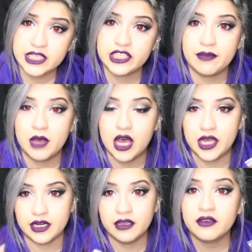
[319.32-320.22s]
them
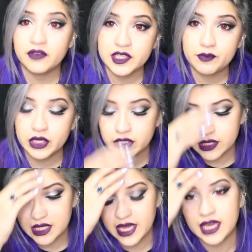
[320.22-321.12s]
on
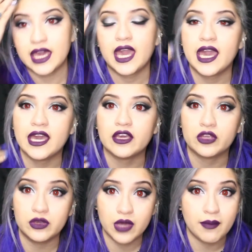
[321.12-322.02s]
Facebook saying, hey,
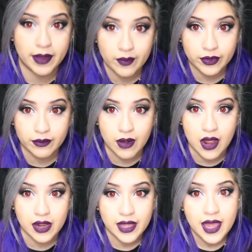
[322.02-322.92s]
you got my order
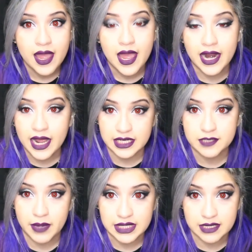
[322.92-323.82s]
wrong and I
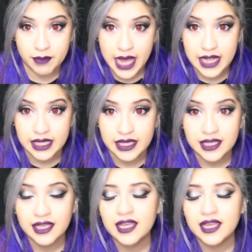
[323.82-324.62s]
expected a pallet.